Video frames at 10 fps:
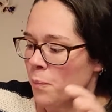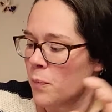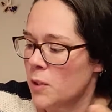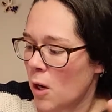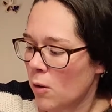
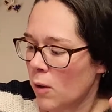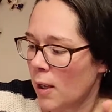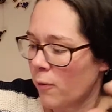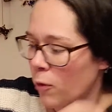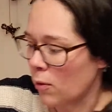So
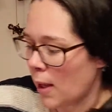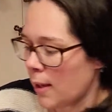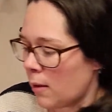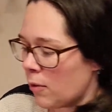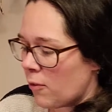if you
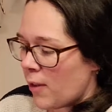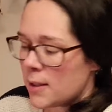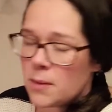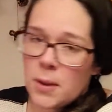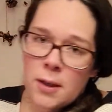like the
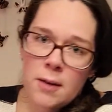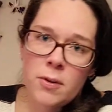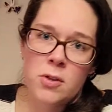flexibility of the